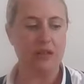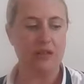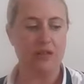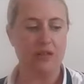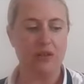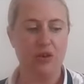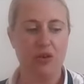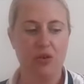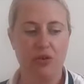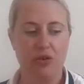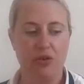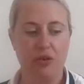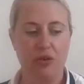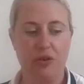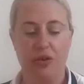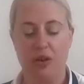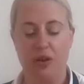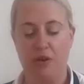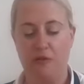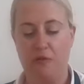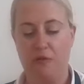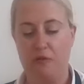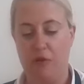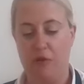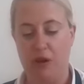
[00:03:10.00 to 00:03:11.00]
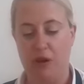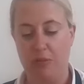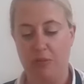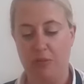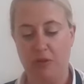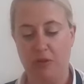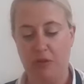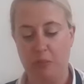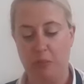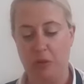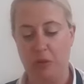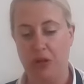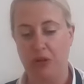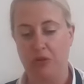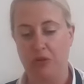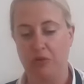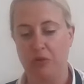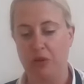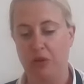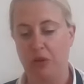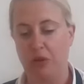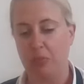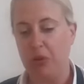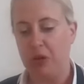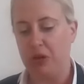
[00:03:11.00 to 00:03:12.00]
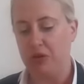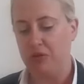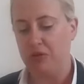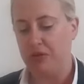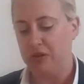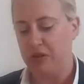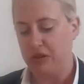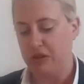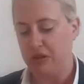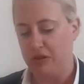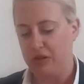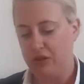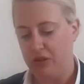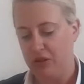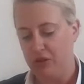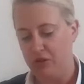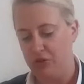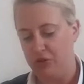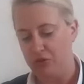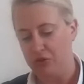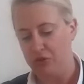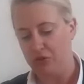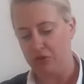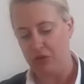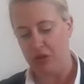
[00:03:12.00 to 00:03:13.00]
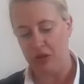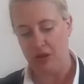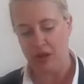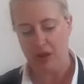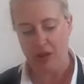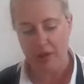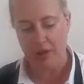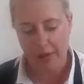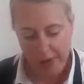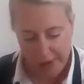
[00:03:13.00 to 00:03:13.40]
it's not overripe despite all the appearances to the contrary.